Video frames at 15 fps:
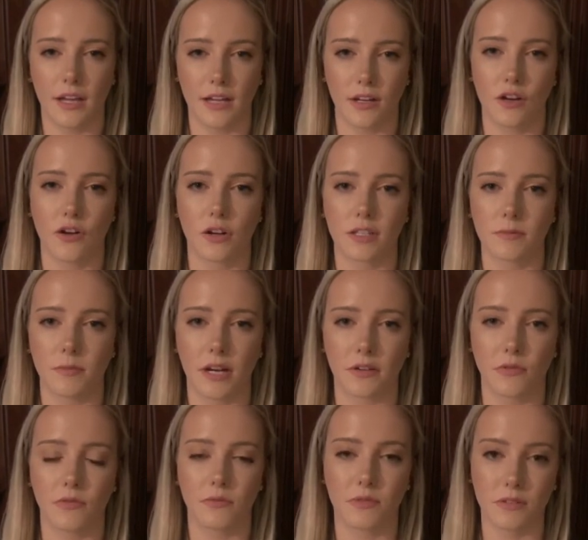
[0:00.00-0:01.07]

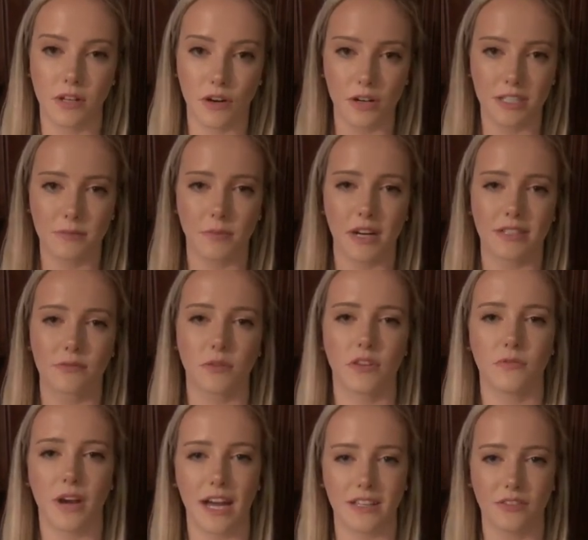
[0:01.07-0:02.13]
co-expressed with
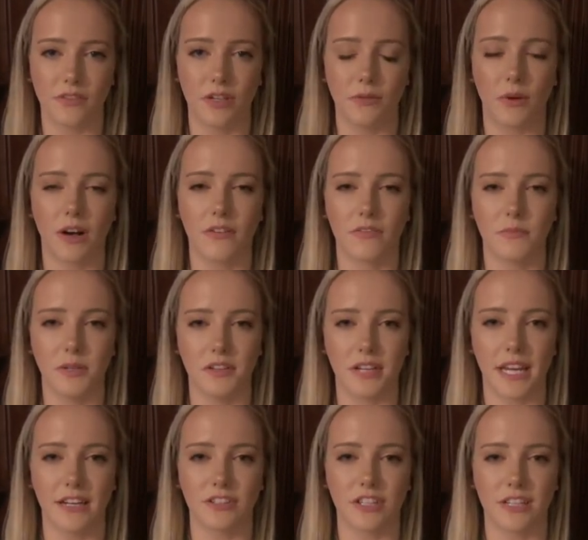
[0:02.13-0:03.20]
RASV12
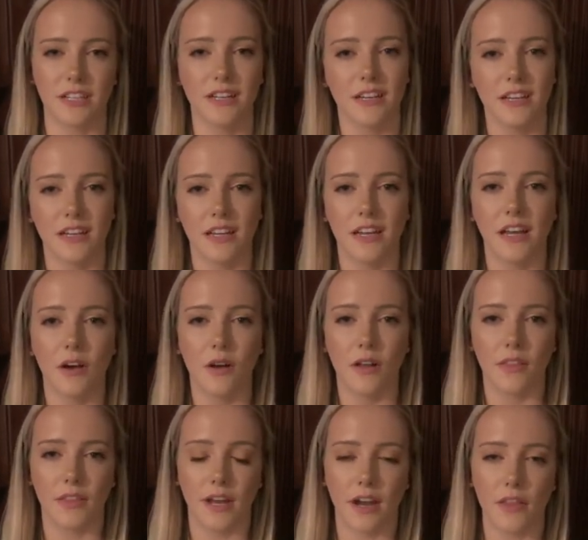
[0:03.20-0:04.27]
mutation.
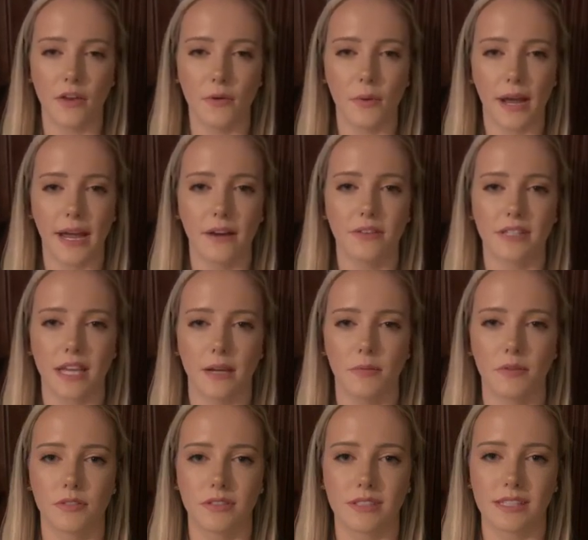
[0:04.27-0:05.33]
Another way I was
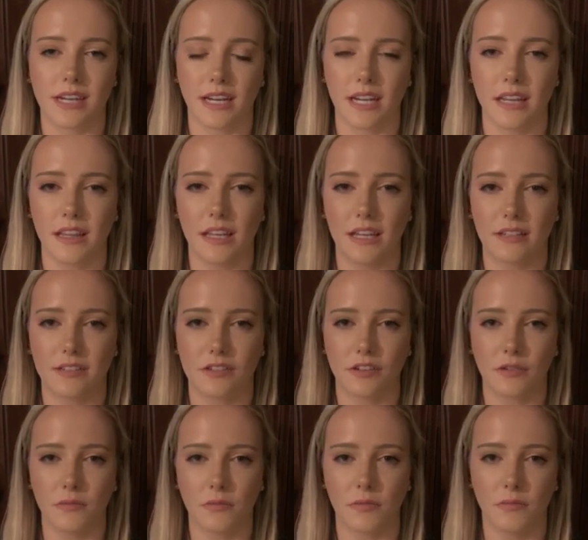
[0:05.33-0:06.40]
able to study the
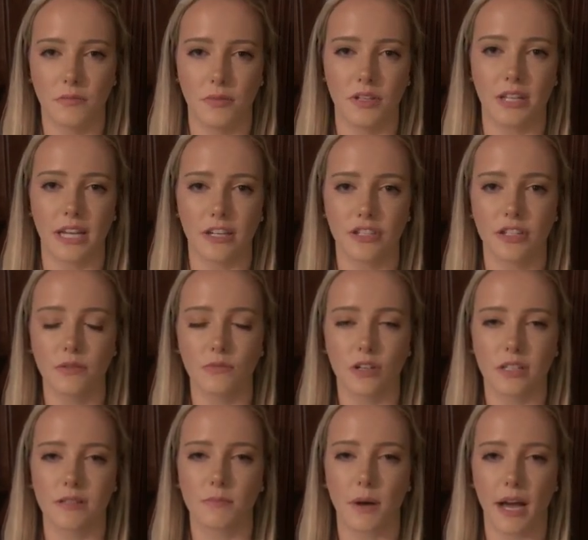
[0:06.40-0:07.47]
histone mutation
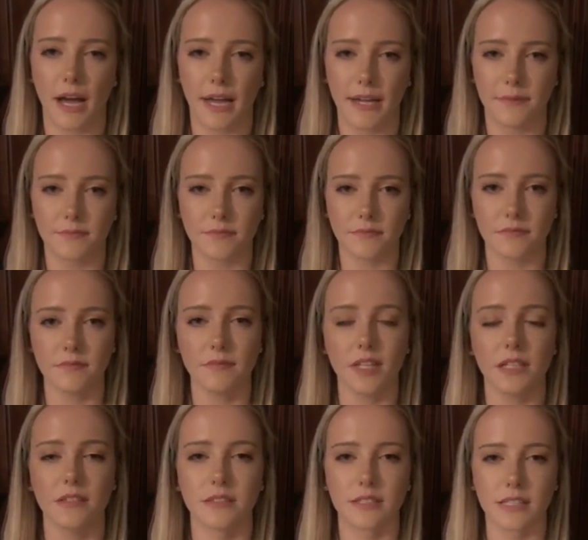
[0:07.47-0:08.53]
was by
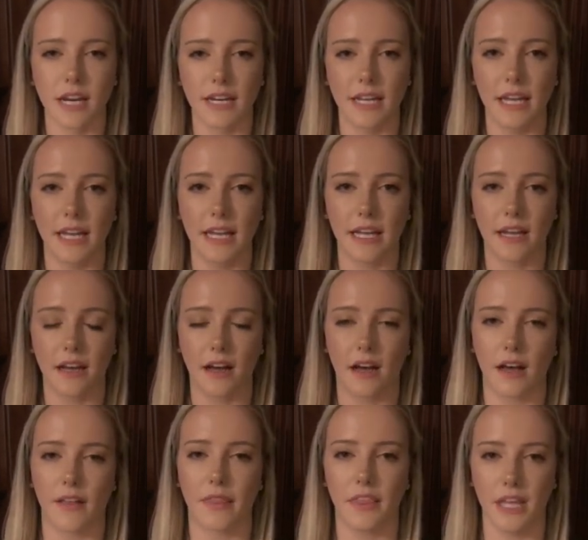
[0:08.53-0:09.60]
studying
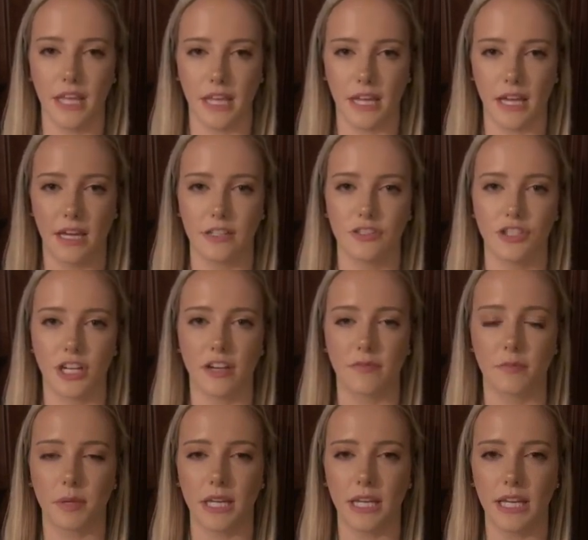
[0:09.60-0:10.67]
the
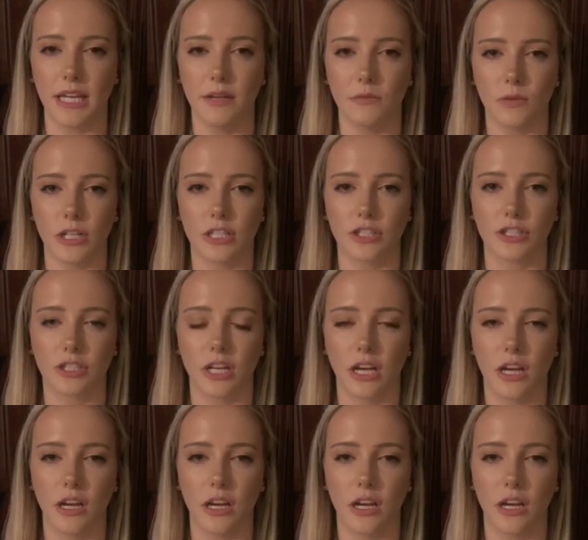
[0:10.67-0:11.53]
GFP, which